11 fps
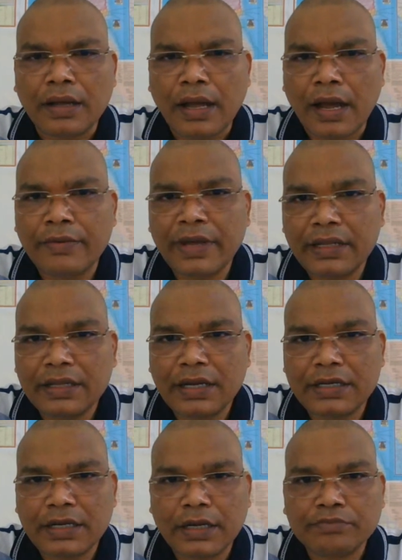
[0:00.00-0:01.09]
having
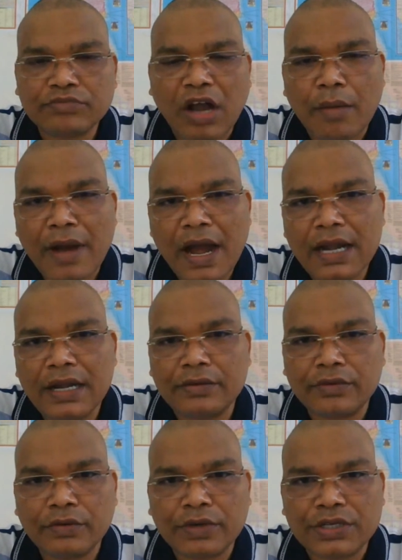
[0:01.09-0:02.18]
that command
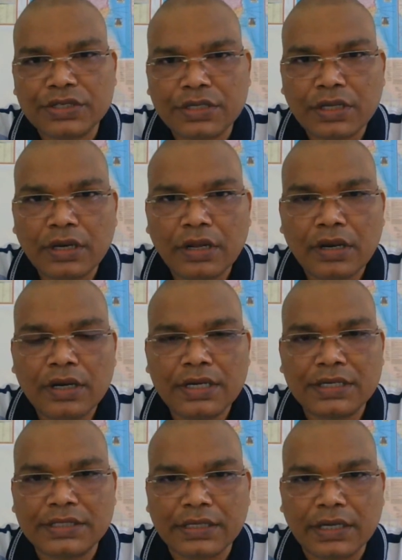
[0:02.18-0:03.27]
over general
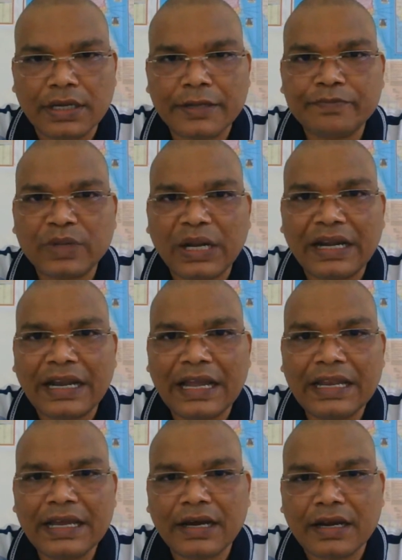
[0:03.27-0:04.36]
knowledge,
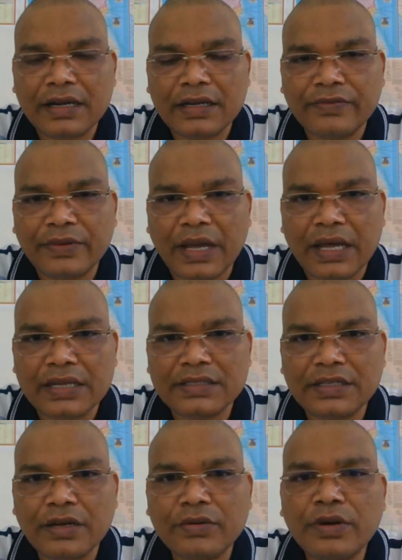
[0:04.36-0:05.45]
daily current
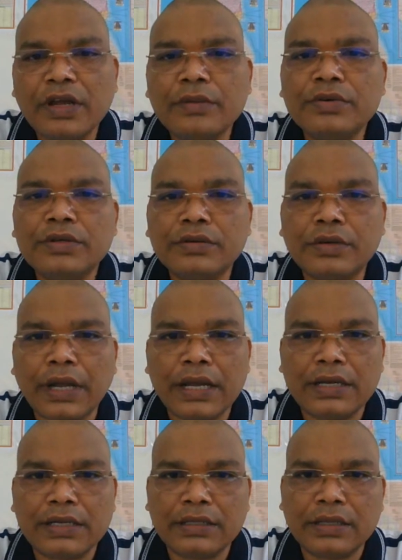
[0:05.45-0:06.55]
affairs, they could be able to
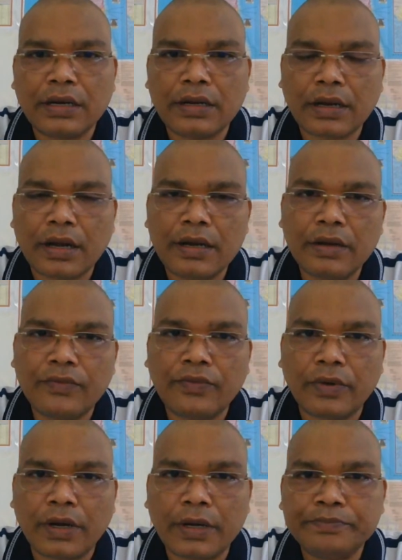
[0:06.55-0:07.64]
write that kind of
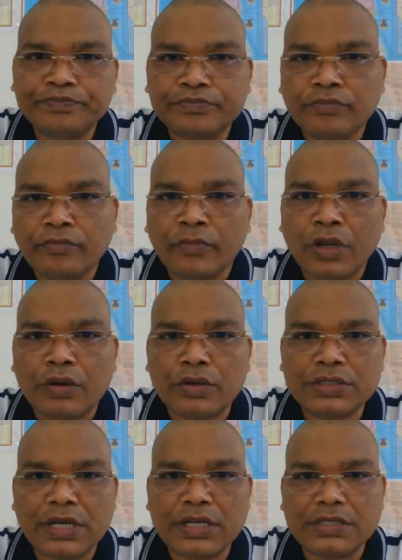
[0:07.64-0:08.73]

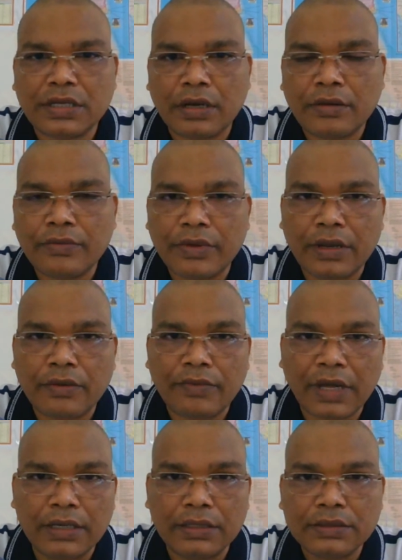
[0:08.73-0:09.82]
questions very
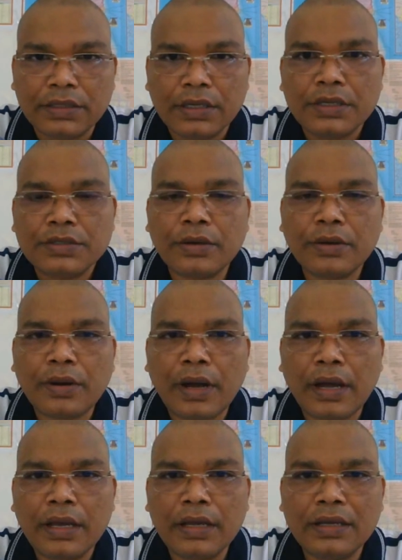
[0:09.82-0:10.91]
well. So
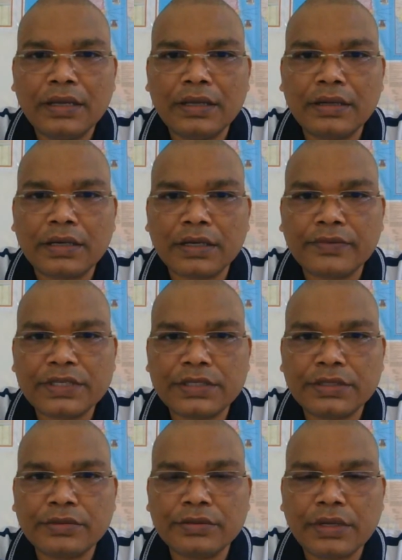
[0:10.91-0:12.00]
I
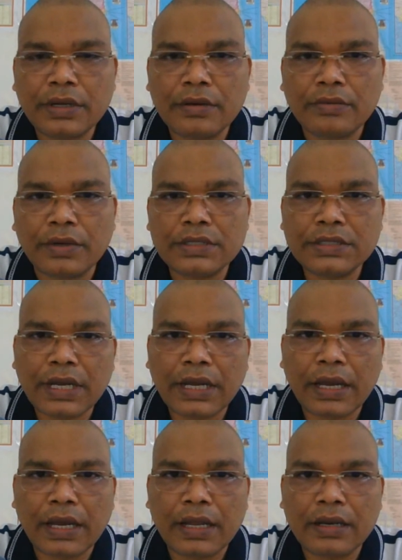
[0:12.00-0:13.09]
request you once
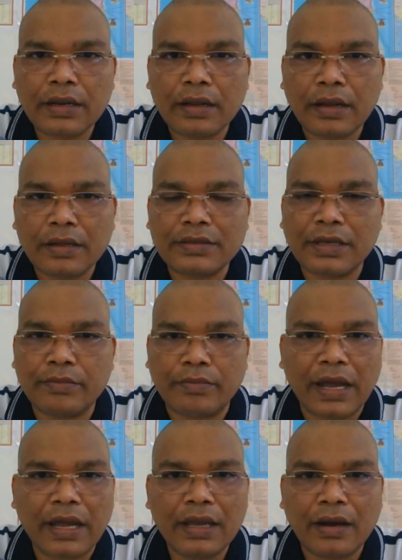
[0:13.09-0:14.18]
again, I see
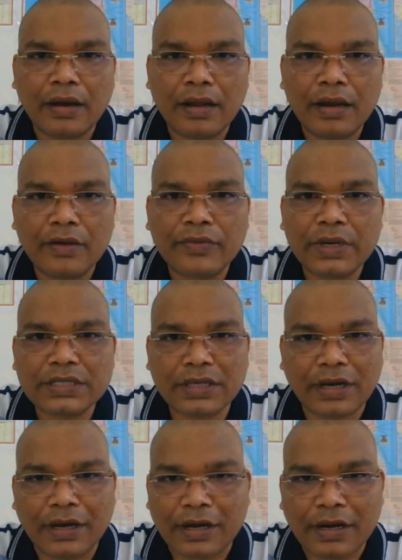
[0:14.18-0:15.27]
my all efforts
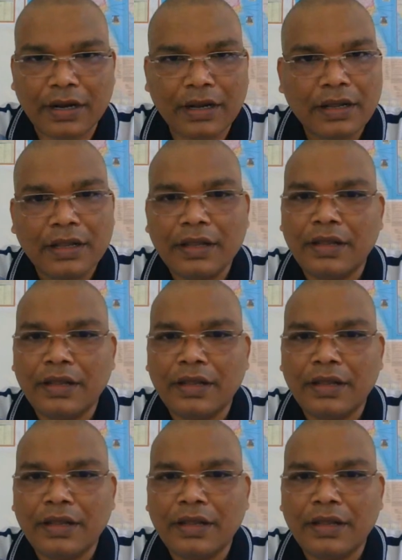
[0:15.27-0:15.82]
are